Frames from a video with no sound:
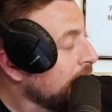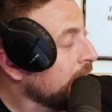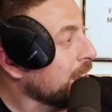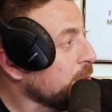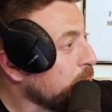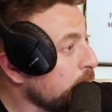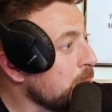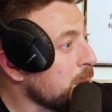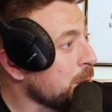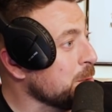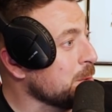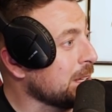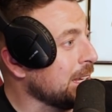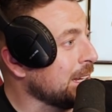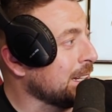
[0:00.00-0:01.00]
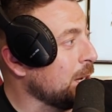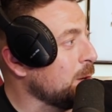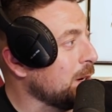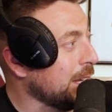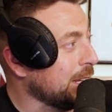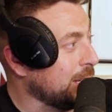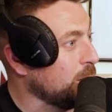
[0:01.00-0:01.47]
Like if we were doing a gig
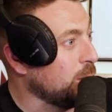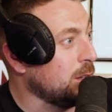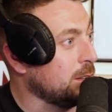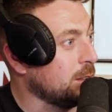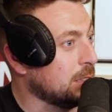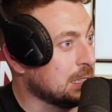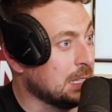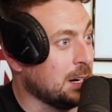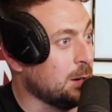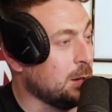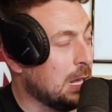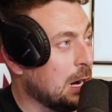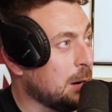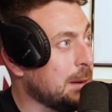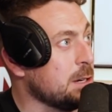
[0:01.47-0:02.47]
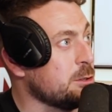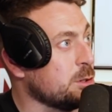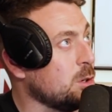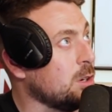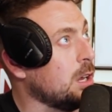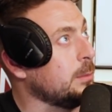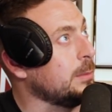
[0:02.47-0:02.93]
now, like, you know, our
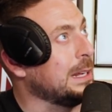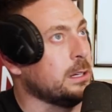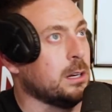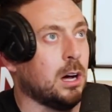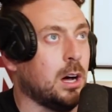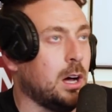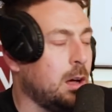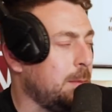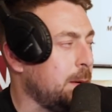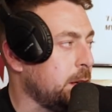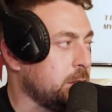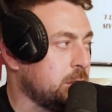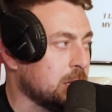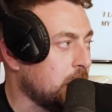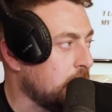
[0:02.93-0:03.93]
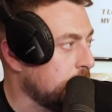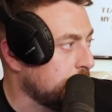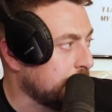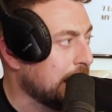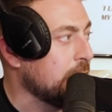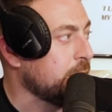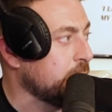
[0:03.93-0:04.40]
manager would go along and be like, no, boys,
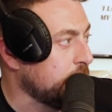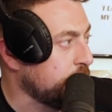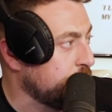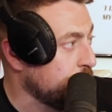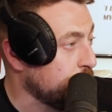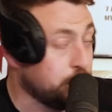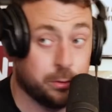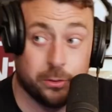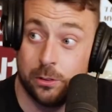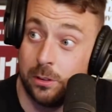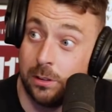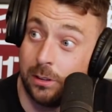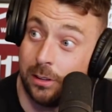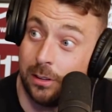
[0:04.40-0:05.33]
no, galvanised roof.